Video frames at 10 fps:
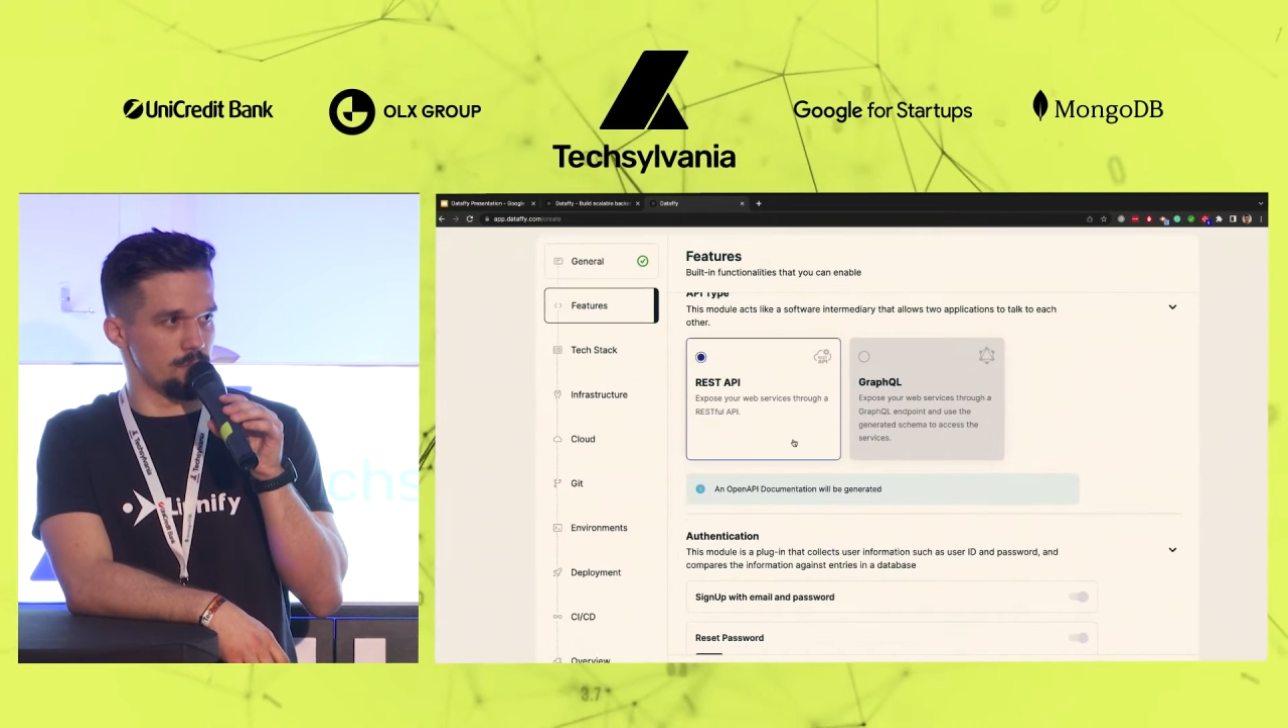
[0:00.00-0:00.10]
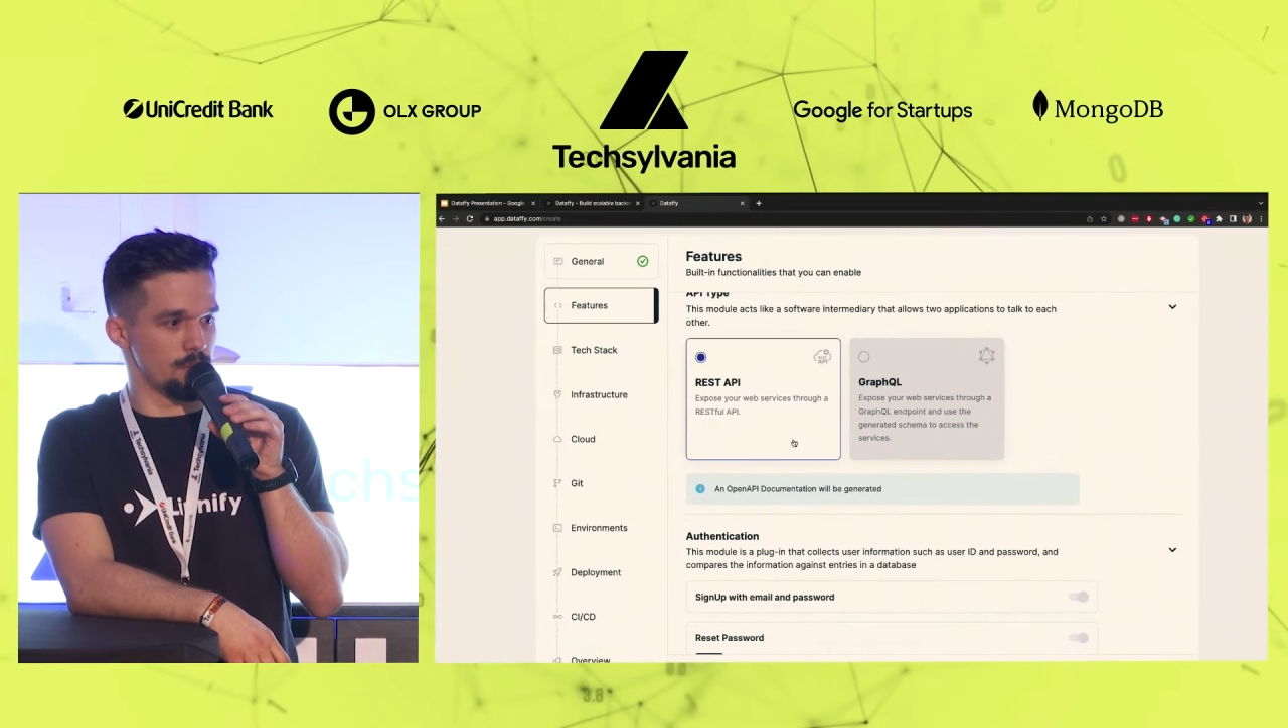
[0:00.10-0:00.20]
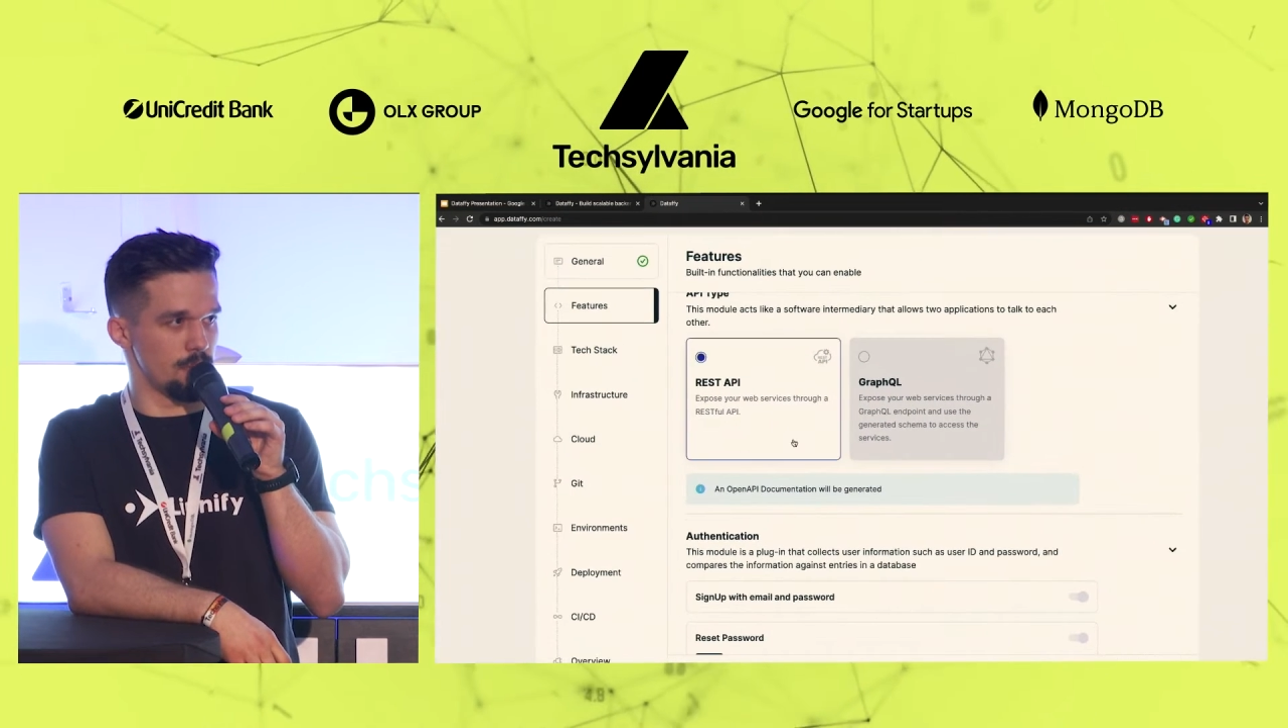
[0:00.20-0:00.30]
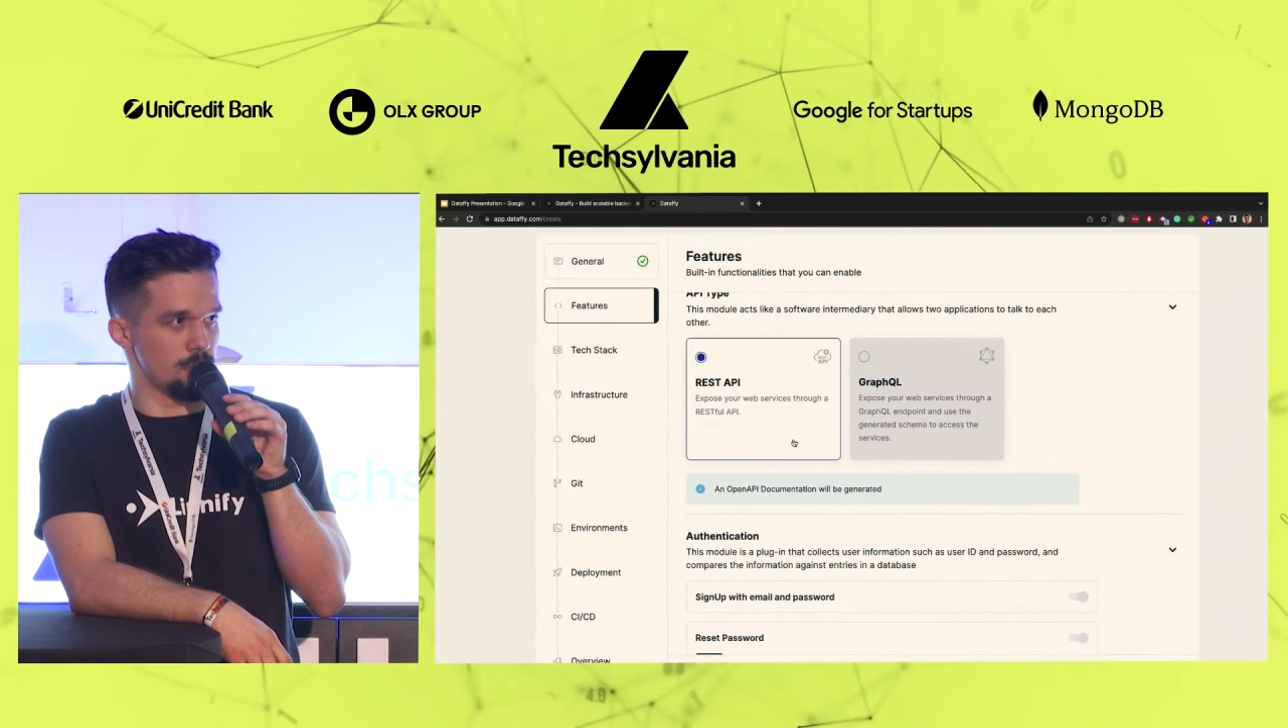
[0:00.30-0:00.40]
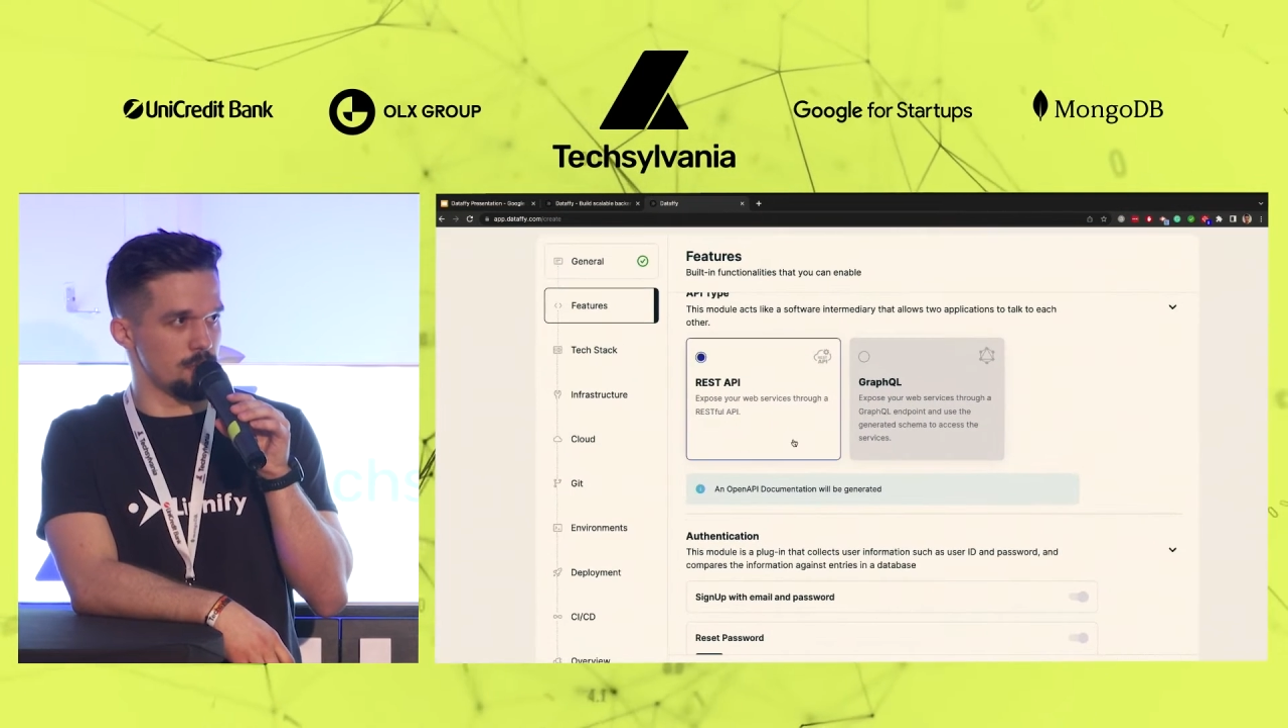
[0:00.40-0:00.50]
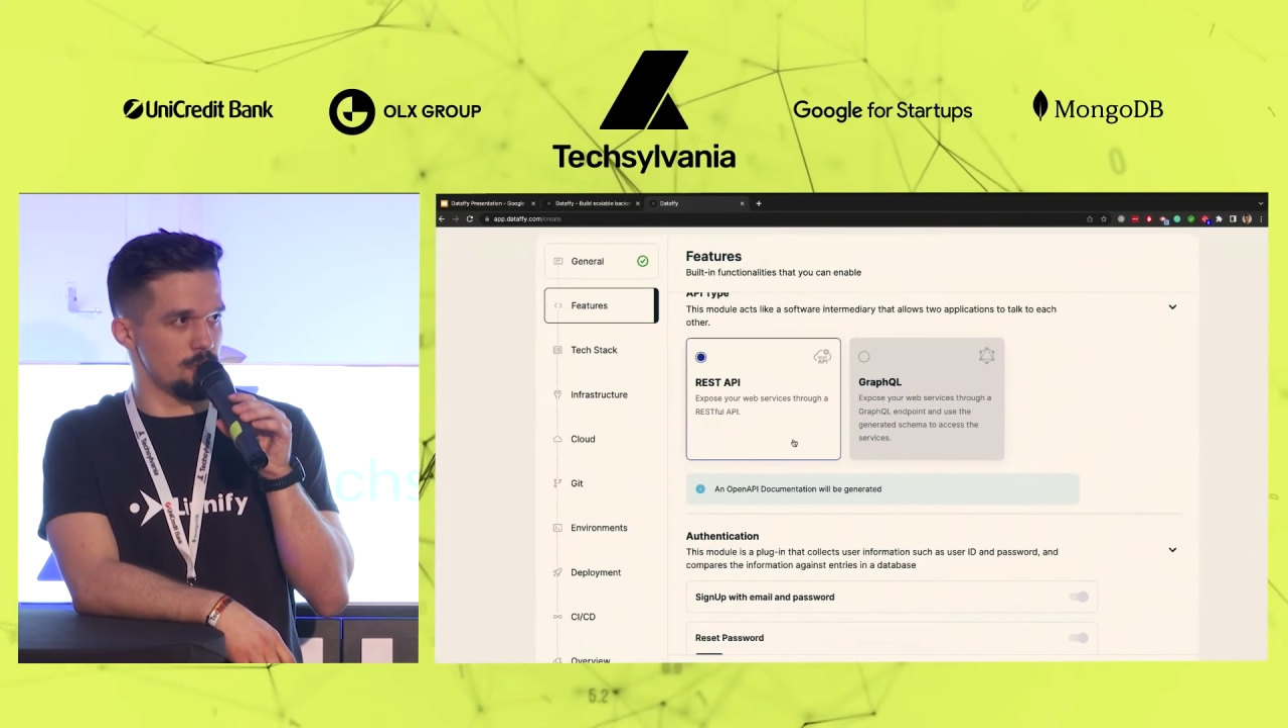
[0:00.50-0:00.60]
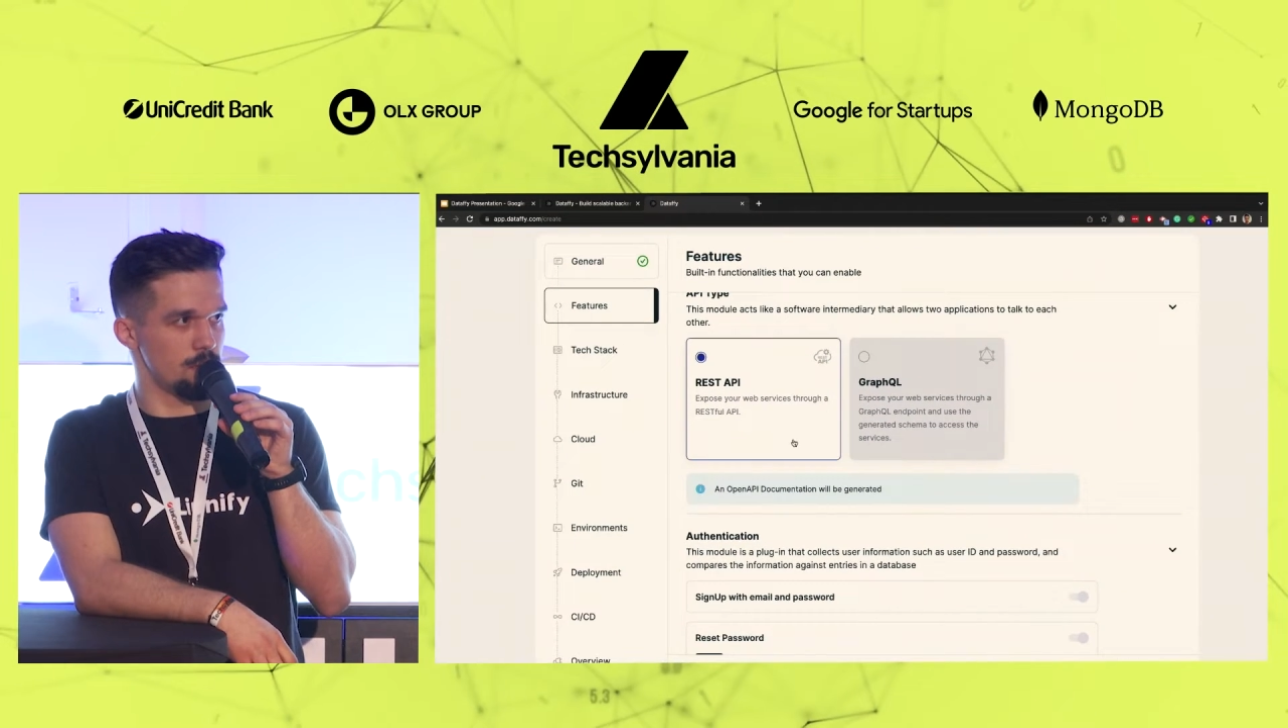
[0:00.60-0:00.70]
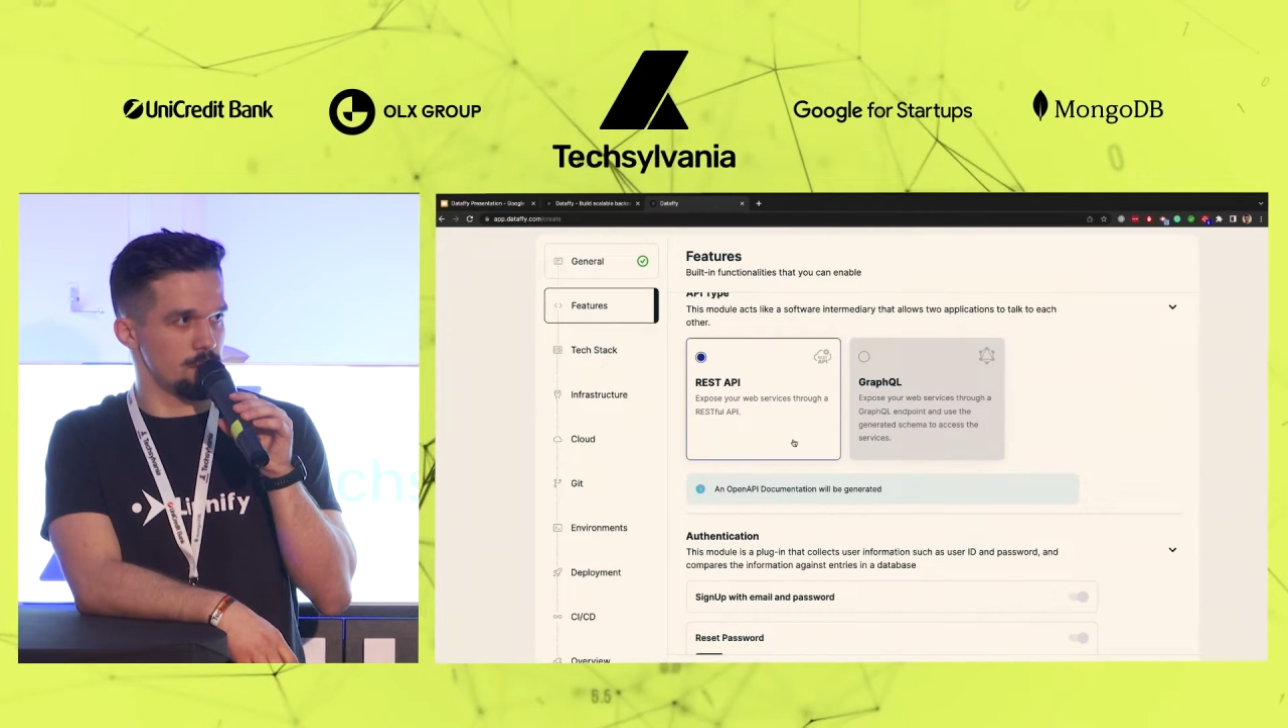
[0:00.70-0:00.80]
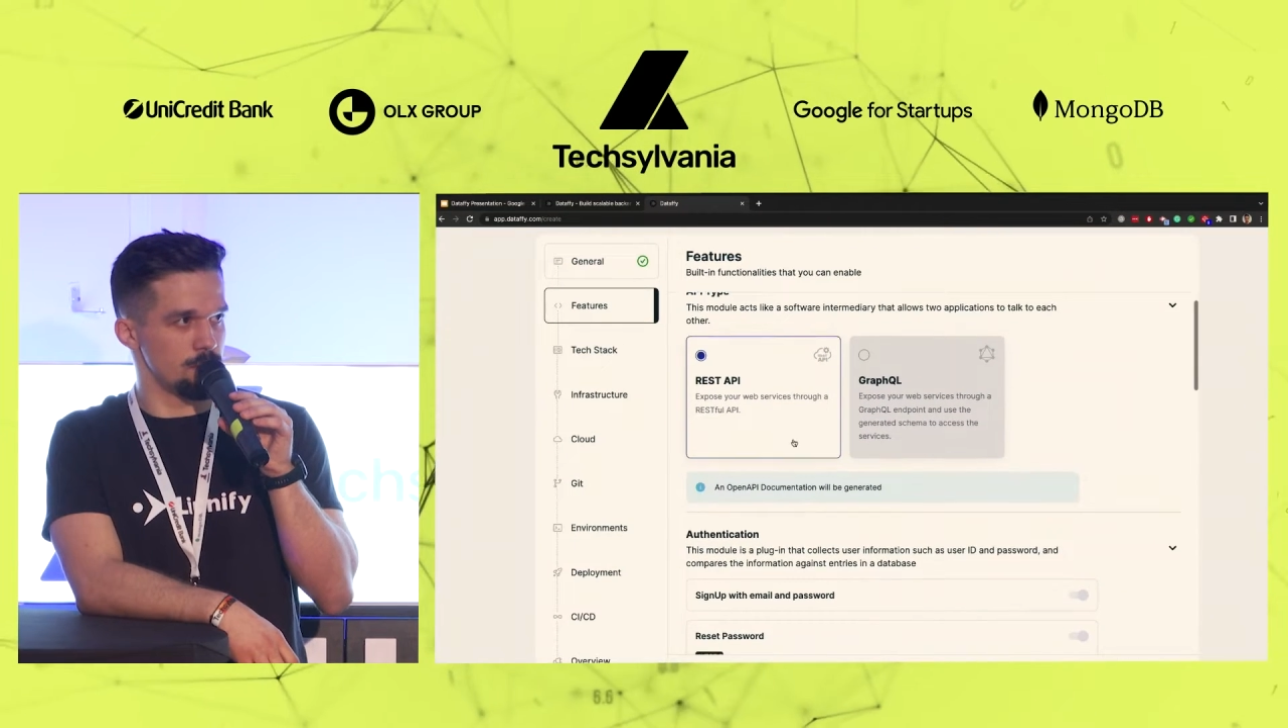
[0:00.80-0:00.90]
API here.